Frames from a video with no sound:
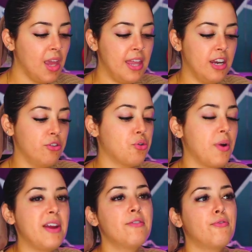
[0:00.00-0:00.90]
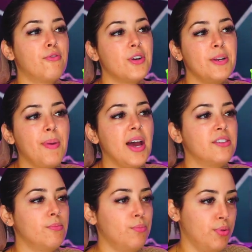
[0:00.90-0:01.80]
They are grain-free
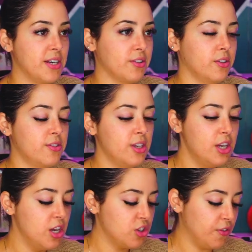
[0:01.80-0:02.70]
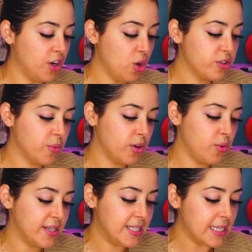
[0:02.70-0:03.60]
pretzels. So if you know someone
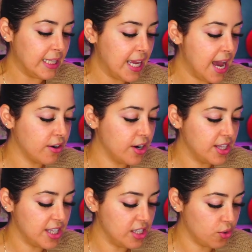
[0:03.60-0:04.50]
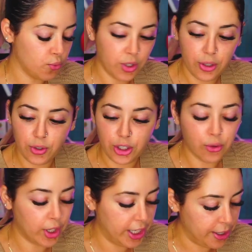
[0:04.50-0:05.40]
who has celiac or anything, these are really, really
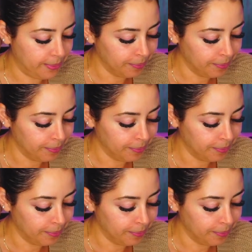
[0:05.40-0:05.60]
great.